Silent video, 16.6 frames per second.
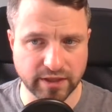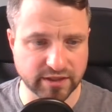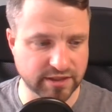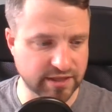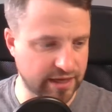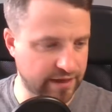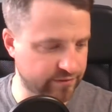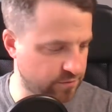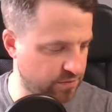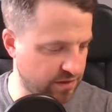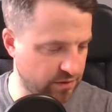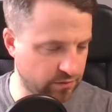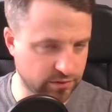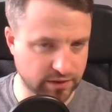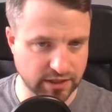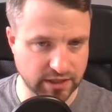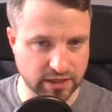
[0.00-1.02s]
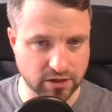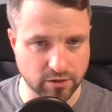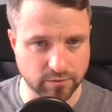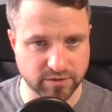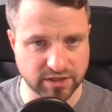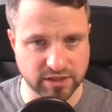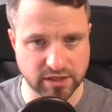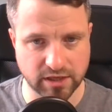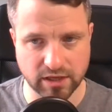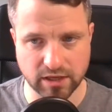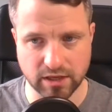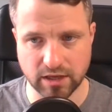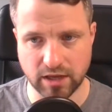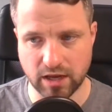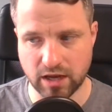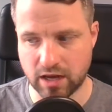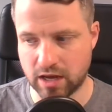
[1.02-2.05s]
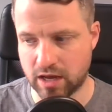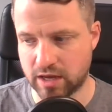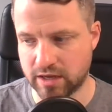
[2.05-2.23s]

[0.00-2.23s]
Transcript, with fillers: It doesn't have to be with the Komisja uh,